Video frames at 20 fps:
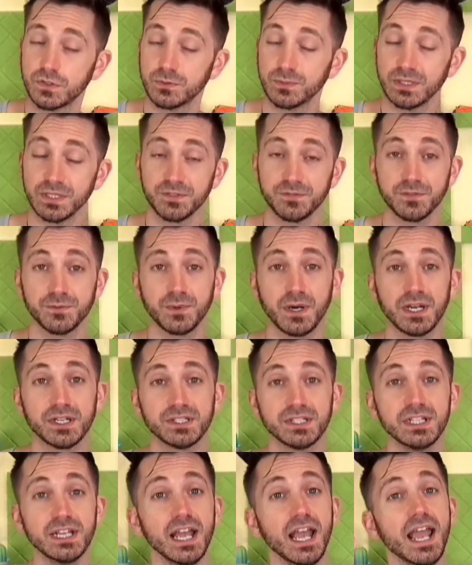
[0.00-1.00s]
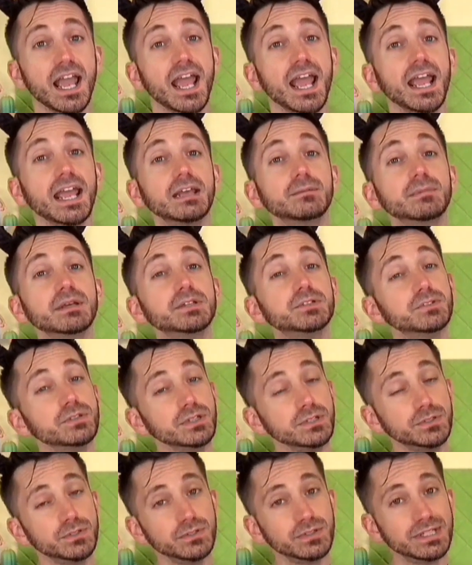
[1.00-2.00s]
much for watching, and make sure you
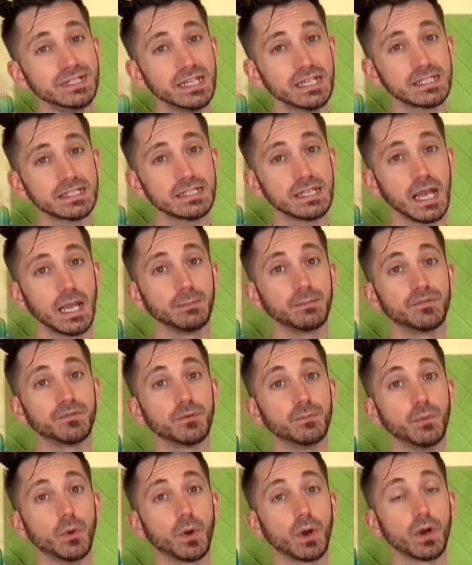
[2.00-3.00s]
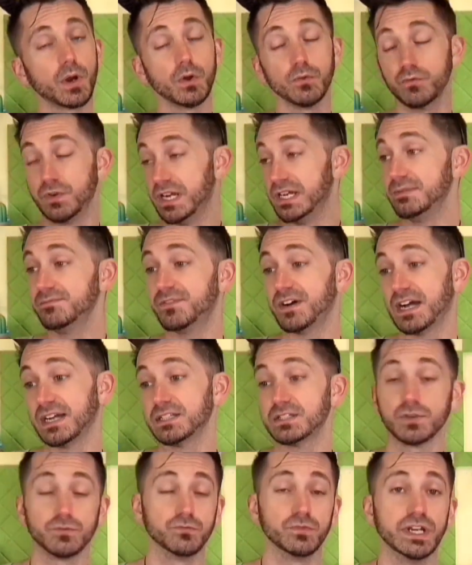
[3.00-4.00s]
tune in next time for more random finds,
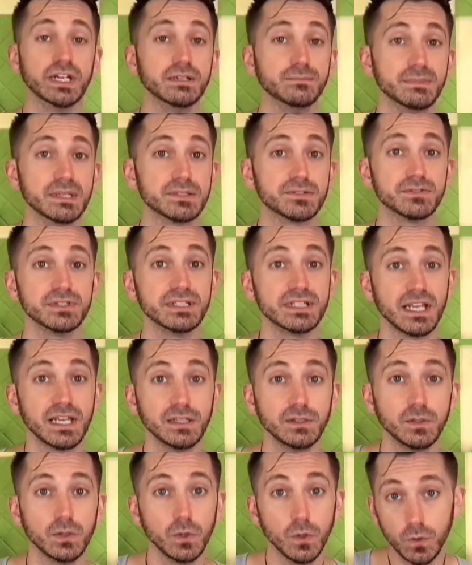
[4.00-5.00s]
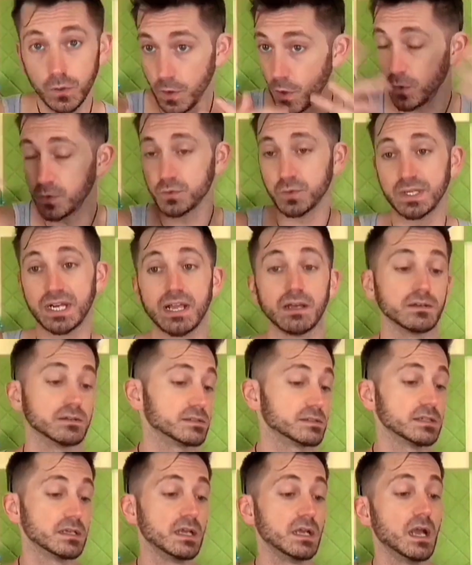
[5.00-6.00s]
random mysteries, and who knows what else.
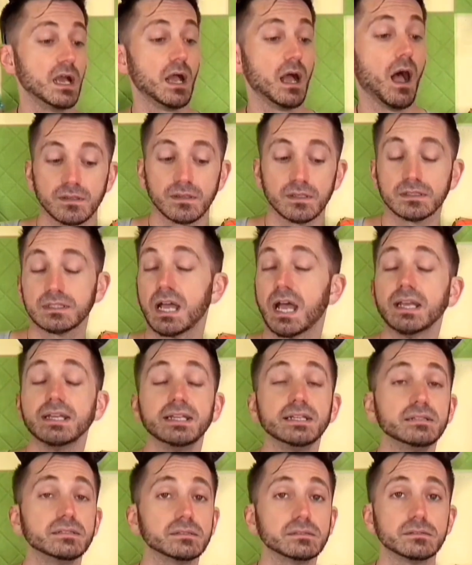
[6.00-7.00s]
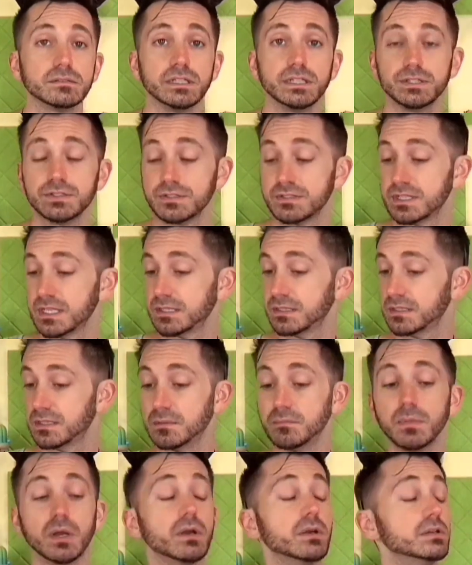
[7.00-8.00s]
Tiny little creatures that
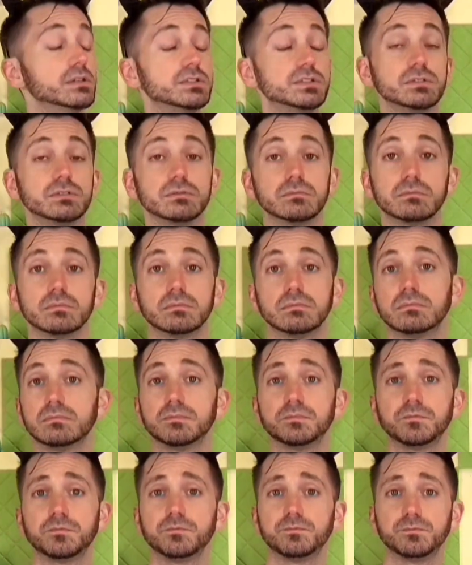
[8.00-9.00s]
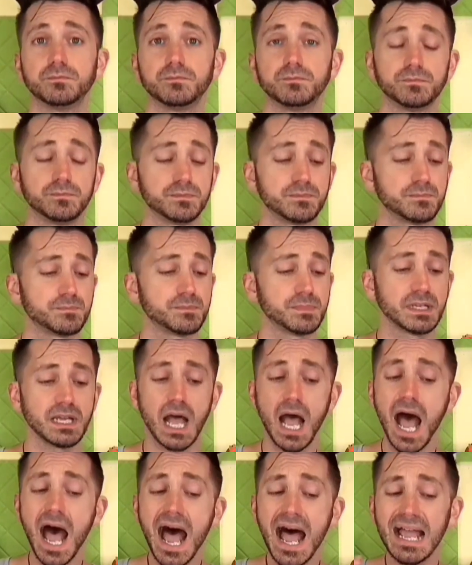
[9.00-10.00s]
emerge
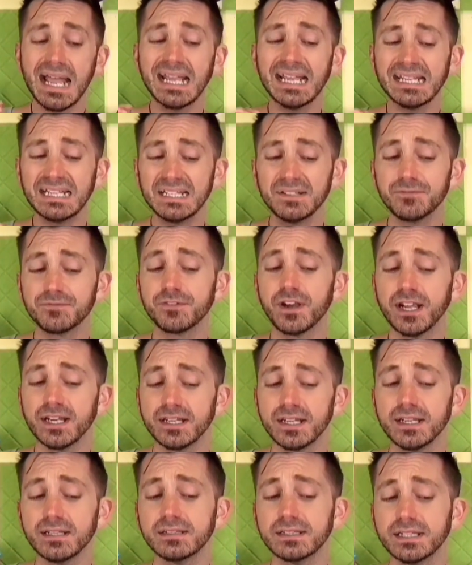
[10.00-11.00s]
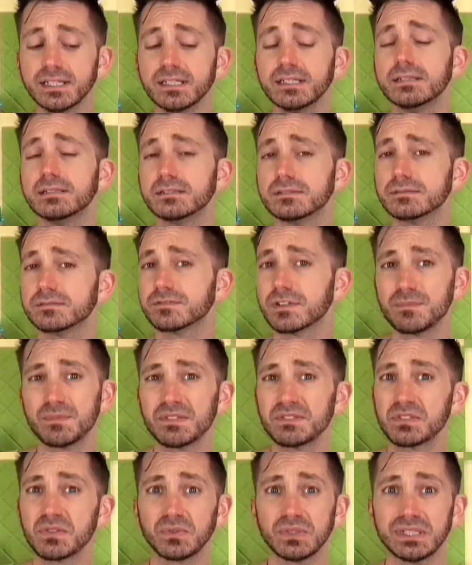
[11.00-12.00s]
kind of frighteningly from the
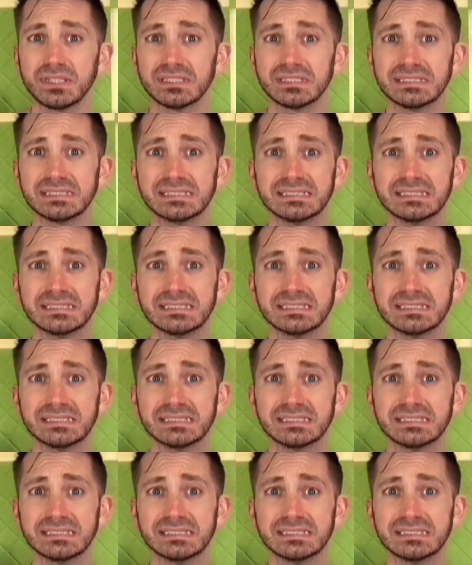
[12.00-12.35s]
soil.